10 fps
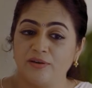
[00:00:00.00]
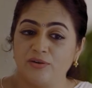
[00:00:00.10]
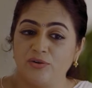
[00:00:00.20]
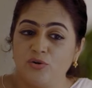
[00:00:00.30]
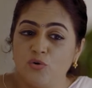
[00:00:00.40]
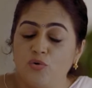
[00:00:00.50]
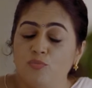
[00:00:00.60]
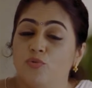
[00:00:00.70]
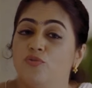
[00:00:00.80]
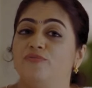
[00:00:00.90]
no
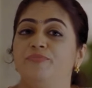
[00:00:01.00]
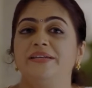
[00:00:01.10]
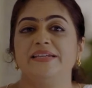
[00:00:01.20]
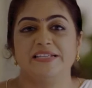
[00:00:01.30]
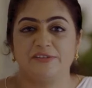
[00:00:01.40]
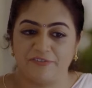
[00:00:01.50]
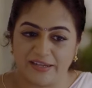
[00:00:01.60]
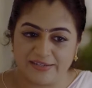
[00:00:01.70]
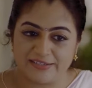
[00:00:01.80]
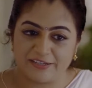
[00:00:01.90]
movement is
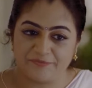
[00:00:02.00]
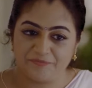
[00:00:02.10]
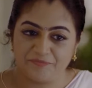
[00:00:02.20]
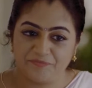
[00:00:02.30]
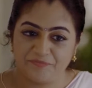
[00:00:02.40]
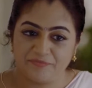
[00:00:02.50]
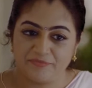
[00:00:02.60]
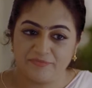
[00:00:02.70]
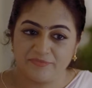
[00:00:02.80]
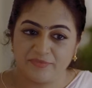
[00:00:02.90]
felt,
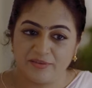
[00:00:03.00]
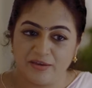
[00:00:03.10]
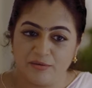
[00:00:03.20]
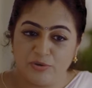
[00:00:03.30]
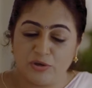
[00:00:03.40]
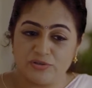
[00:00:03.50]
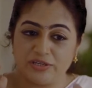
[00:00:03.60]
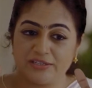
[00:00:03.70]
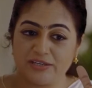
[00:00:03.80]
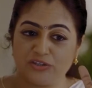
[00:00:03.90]
because
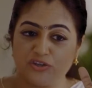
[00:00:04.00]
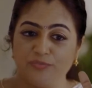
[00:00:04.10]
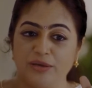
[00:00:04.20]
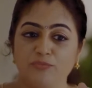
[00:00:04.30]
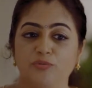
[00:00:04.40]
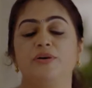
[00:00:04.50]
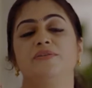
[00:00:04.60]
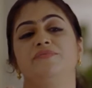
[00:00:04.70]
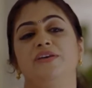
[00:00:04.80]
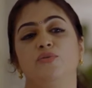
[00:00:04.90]
it's such a big move.
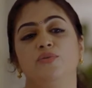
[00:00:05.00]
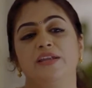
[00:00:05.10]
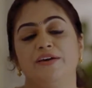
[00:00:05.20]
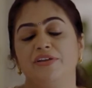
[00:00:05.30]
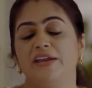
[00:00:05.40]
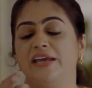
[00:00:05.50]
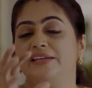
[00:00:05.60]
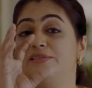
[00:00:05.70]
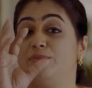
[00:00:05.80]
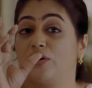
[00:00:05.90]
Because we know that every day
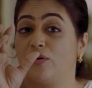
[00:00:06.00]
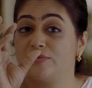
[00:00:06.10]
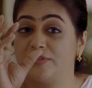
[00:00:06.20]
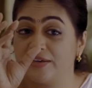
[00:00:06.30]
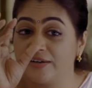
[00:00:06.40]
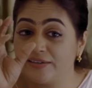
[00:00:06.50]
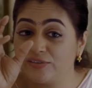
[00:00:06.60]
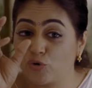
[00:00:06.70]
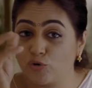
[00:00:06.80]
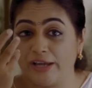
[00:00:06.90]
it is because the earth
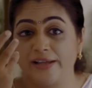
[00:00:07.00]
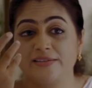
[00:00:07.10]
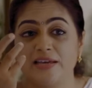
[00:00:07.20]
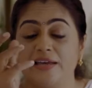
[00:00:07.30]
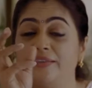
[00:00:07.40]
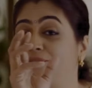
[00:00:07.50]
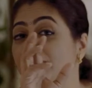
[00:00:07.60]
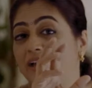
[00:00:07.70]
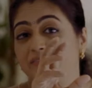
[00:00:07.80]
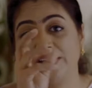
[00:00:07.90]
rotates that we
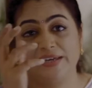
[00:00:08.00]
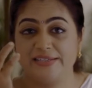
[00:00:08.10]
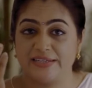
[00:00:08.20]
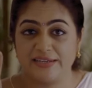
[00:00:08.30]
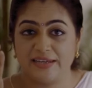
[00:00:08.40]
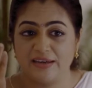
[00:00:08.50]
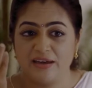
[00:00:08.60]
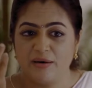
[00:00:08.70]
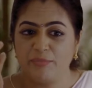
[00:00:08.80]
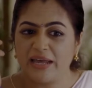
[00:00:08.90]
have night and day.
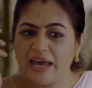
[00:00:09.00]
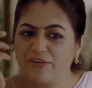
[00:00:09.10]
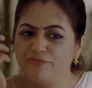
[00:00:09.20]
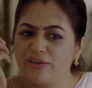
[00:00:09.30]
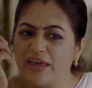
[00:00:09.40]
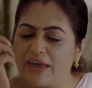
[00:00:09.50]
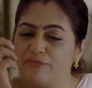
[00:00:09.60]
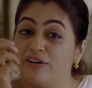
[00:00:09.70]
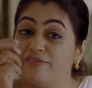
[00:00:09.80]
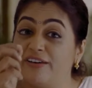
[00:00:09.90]
But have we
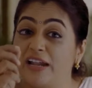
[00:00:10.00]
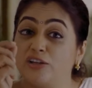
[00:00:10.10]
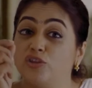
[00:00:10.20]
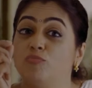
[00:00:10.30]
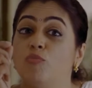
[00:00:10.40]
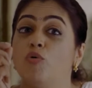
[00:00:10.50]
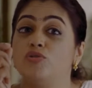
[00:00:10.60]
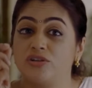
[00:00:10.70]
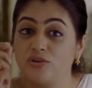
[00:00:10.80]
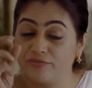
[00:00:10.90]
ever felt the
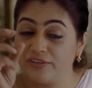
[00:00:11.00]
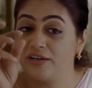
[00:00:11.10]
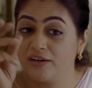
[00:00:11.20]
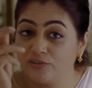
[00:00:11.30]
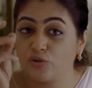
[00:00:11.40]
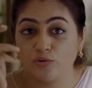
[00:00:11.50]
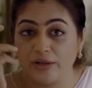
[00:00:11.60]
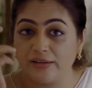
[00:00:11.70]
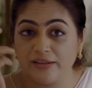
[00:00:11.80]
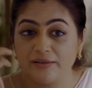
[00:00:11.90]
motion of the earth
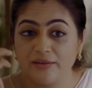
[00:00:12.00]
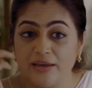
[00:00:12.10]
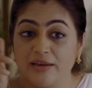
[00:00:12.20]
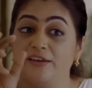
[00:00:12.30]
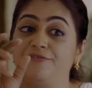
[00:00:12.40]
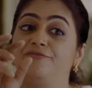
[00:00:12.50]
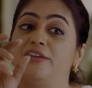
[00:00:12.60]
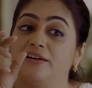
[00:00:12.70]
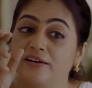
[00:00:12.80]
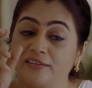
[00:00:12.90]
rotating? If
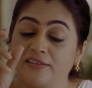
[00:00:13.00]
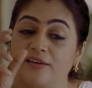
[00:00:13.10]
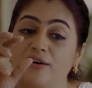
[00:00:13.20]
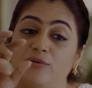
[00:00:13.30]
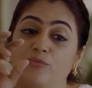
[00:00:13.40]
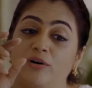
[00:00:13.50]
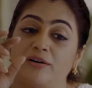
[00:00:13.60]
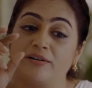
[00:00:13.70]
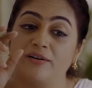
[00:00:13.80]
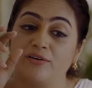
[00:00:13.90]
the earth were
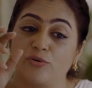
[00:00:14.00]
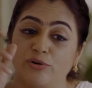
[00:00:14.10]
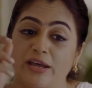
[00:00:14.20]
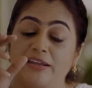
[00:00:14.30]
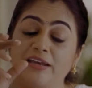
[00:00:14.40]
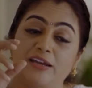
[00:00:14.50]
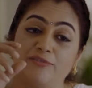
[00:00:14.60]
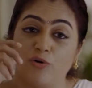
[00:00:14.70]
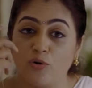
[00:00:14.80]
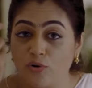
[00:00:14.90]
rotating, and
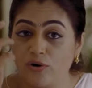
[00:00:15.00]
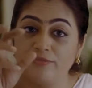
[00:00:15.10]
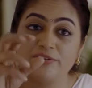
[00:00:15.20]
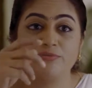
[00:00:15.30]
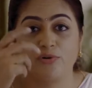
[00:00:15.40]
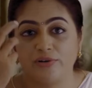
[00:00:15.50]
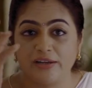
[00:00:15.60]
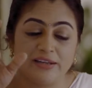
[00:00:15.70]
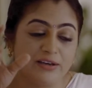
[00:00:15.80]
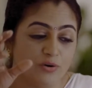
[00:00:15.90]
if all of us were
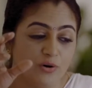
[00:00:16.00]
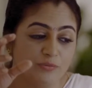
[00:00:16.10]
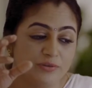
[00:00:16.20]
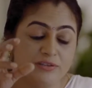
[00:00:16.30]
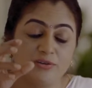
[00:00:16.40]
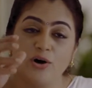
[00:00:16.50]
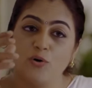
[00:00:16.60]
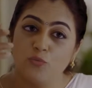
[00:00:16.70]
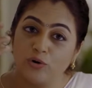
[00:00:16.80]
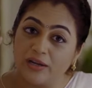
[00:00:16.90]
rotating along with it,
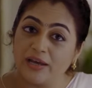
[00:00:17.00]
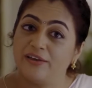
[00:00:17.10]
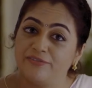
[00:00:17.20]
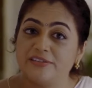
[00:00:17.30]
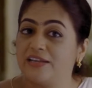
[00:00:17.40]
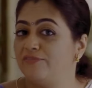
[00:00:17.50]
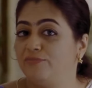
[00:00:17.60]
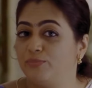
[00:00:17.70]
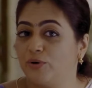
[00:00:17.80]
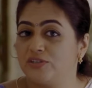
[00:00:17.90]
would life itself
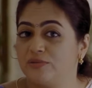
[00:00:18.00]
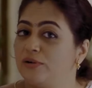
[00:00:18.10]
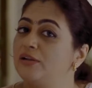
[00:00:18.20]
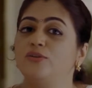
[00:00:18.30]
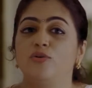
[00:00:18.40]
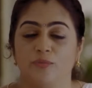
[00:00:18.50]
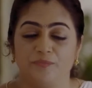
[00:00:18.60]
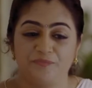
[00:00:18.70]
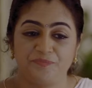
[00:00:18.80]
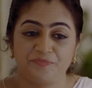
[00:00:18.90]
be possible? No.
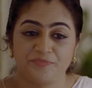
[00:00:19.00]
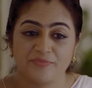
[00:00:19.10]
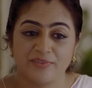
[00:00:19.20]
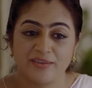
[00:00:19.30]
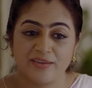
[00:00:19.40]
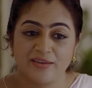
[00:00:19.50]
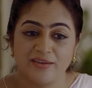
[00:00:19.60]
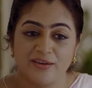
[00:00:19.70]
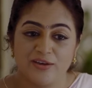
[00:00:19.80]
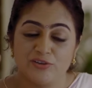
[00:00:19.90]

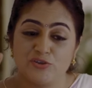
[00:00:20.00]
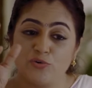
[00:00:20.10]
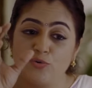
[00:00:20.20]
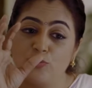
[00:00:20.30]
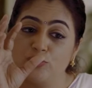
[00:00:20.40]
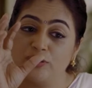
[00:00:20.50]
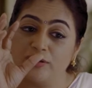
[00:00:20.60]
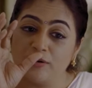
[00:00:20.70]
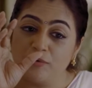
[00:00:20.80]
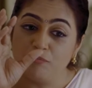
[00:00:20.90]
So
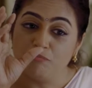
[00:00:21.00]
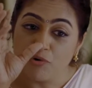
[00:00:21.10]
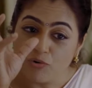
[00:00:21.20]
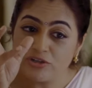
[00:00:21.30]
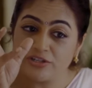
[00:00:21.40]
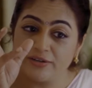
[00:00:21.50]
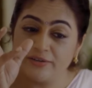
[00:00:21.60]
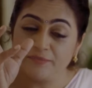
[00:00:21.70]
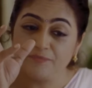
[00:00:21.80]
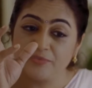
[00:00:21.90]
the
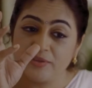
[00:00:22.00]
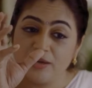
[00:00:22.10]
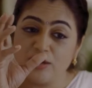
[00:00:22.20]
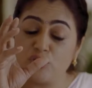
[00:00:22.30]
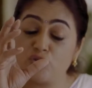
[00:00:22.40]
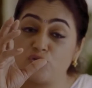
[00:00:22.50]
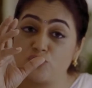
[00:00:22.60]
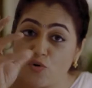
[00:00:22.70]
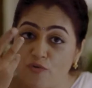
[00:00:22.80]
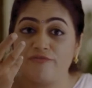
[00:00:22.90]
motion is
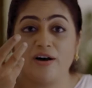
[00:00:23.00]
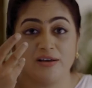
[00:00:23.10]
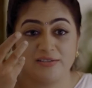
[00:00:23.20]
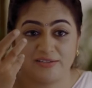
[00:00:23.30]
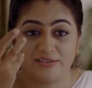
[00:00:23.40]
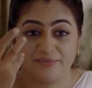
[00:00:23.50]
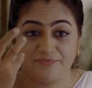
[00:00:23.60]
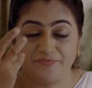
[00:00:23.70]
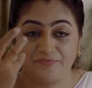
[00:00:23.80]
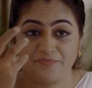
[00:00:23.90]
so fast
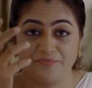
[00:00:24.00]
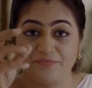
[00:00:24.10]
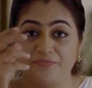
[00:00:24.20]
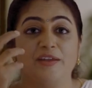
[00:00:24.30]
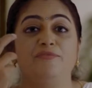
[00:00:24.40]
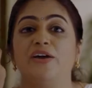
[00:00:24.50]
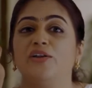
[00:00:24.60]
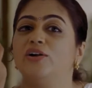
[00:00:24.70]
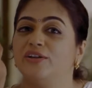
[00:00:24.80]
that we are not